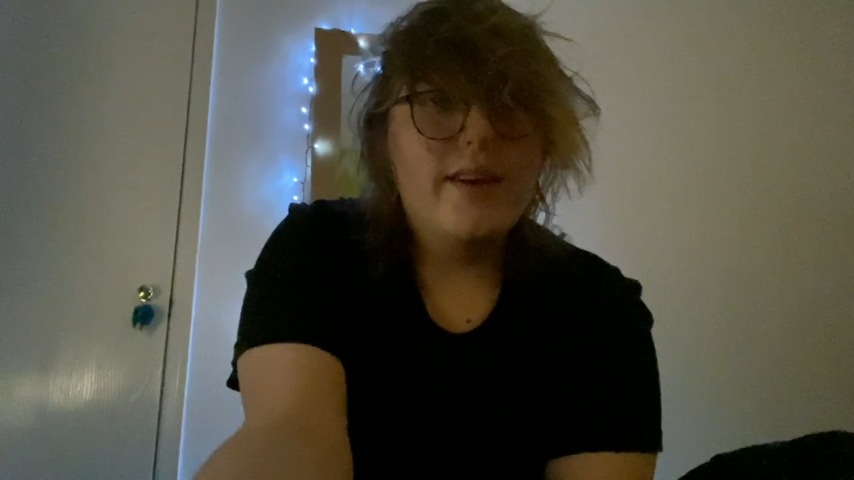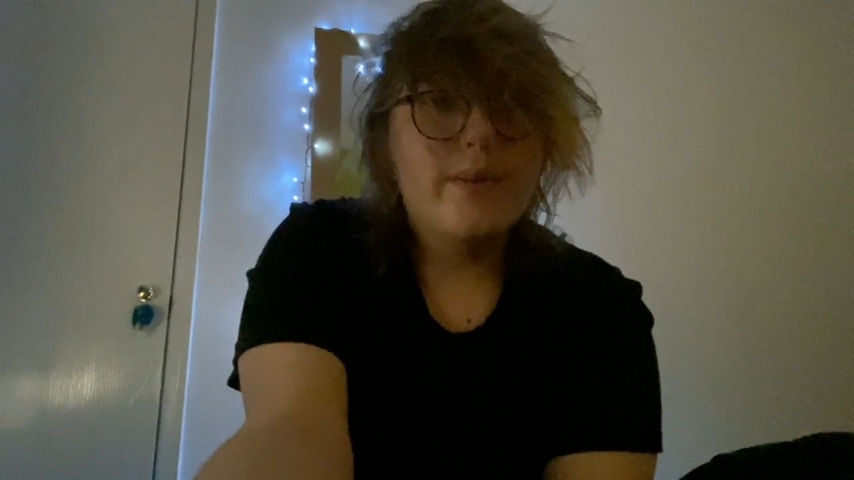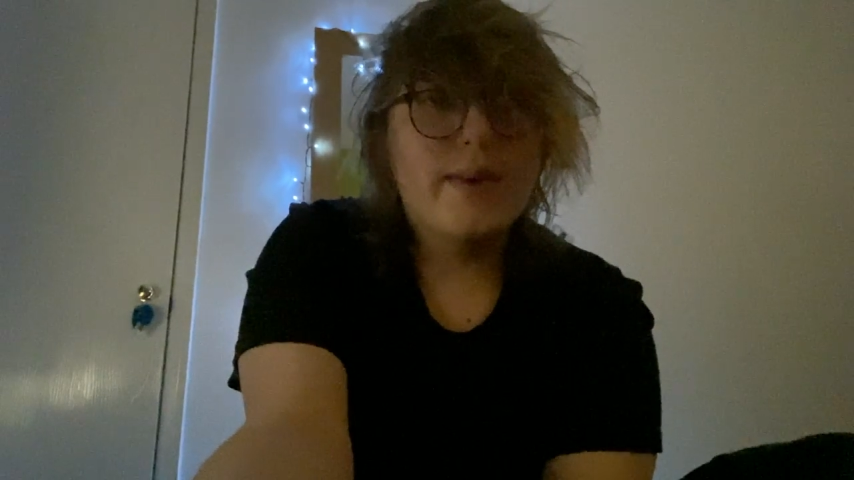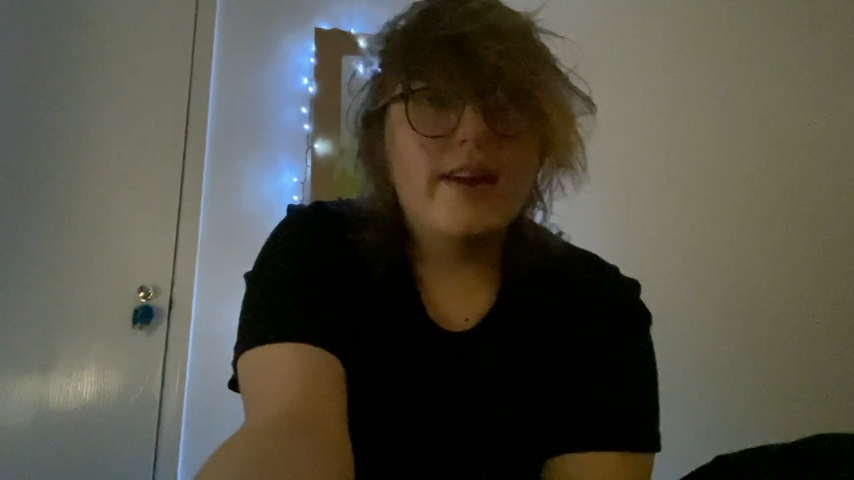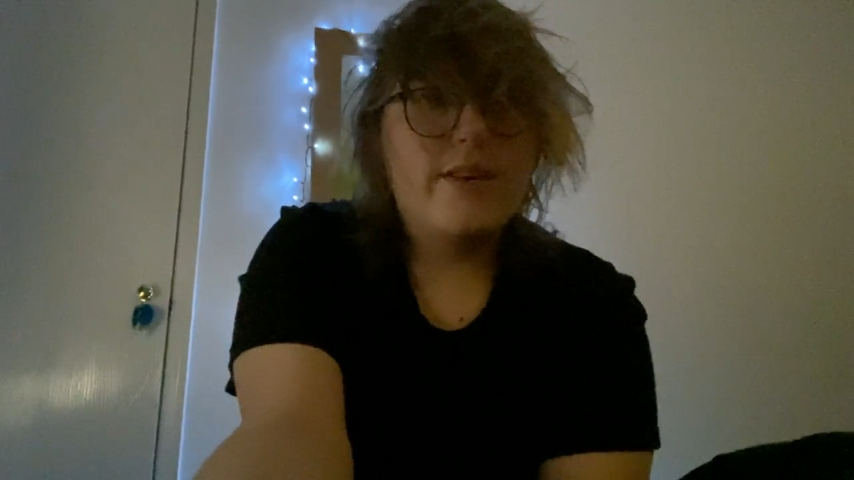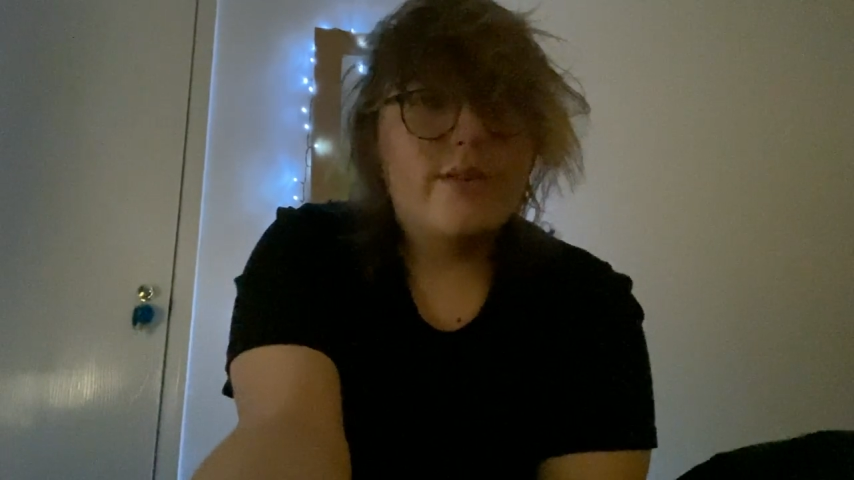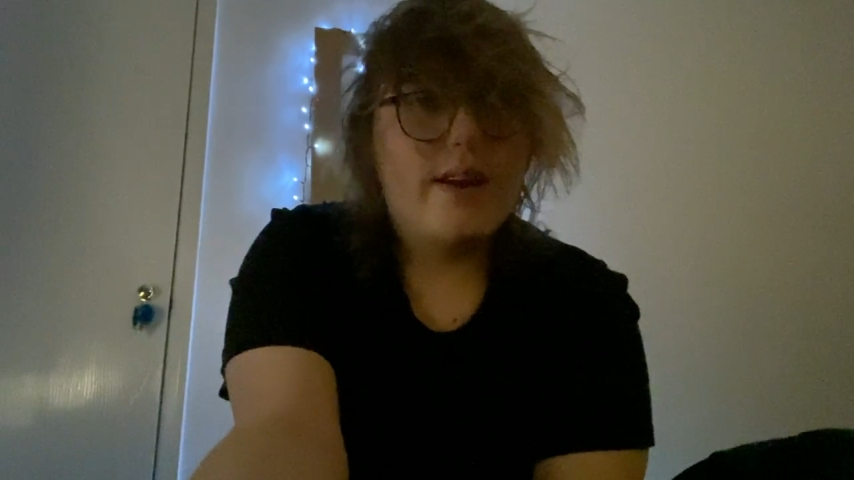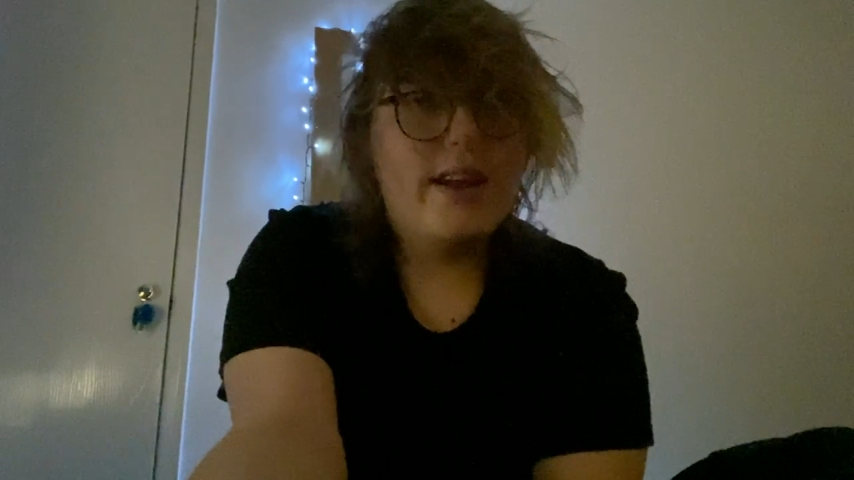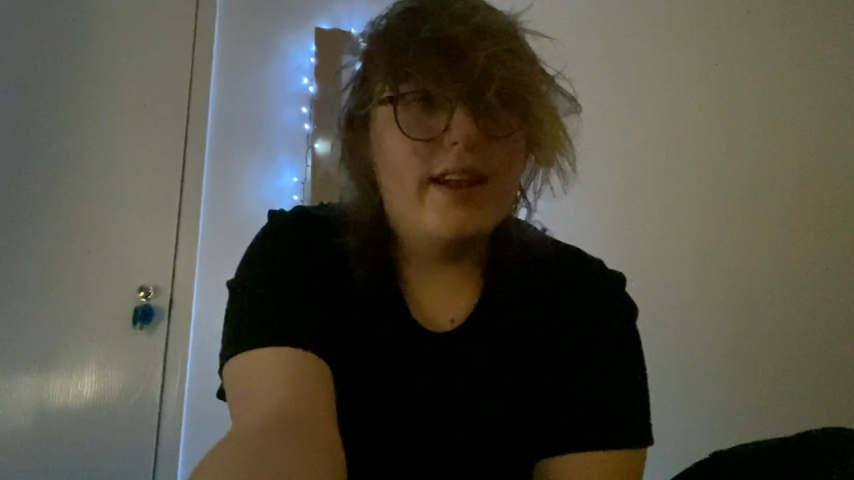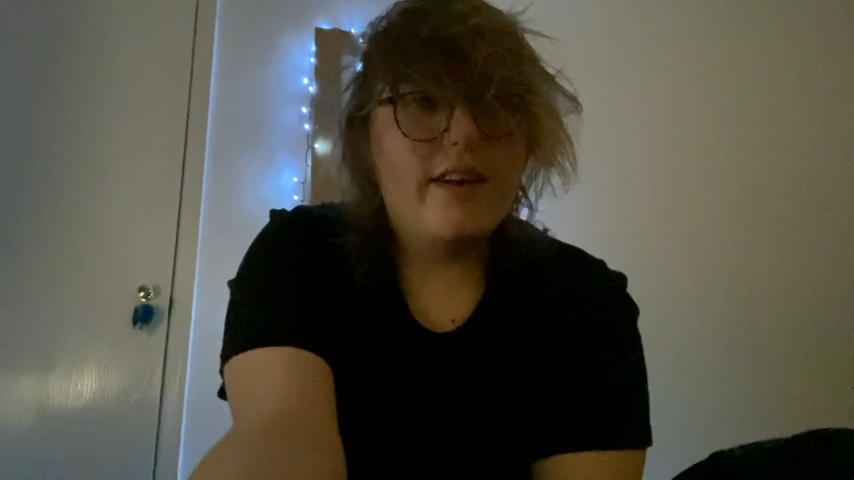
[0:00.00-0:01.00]
When I
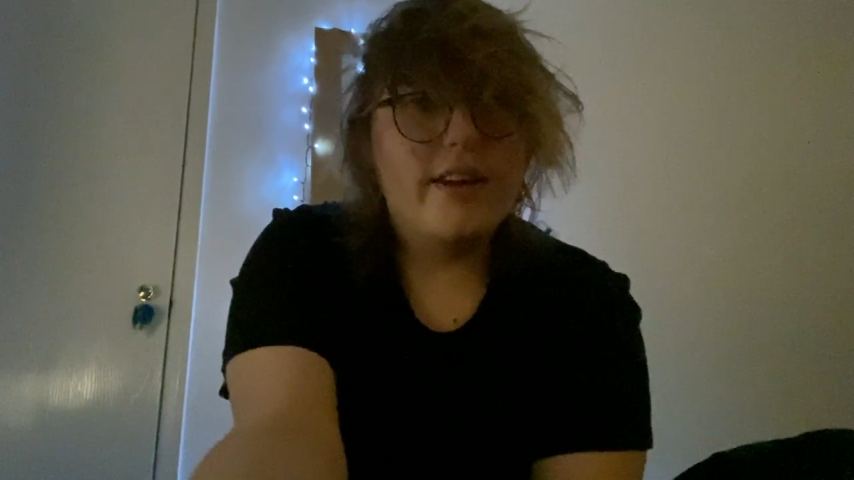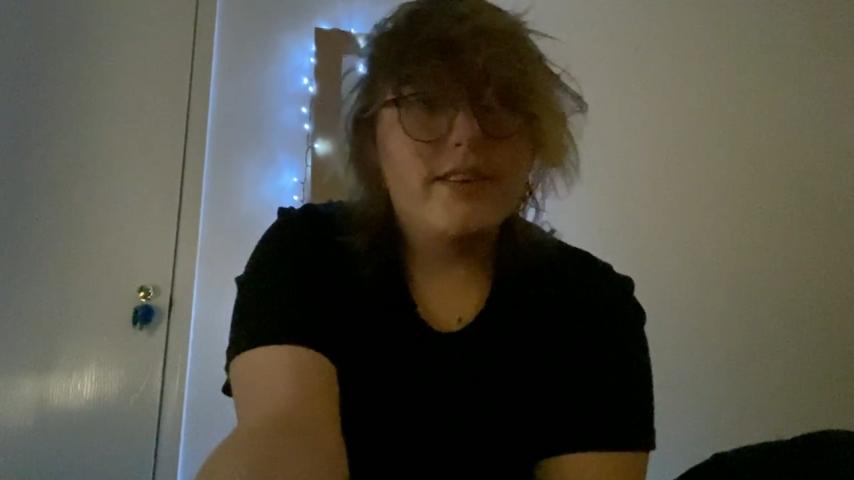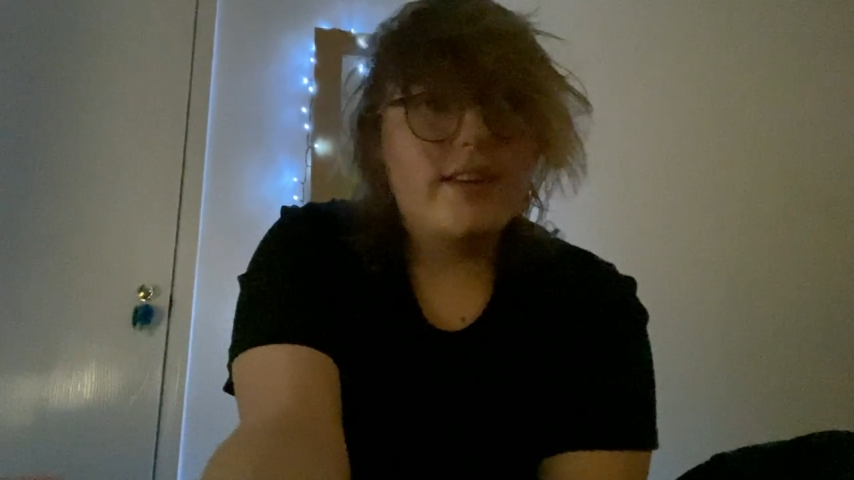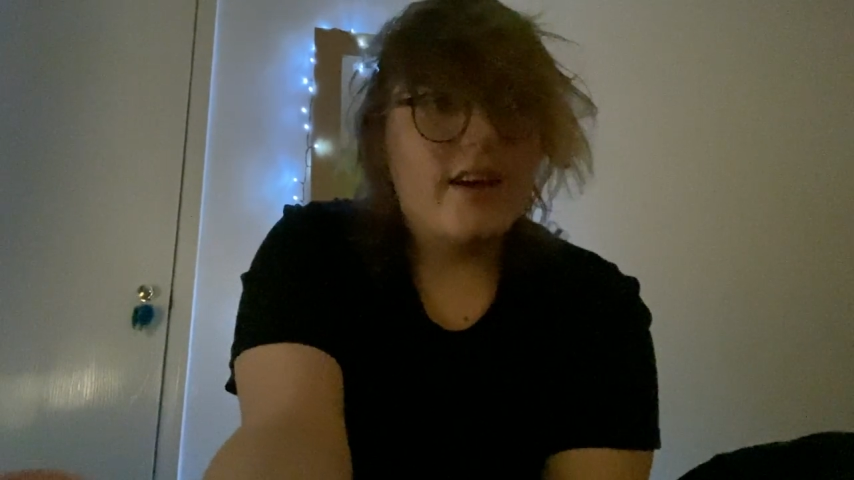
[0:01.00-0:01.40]
write lyrics,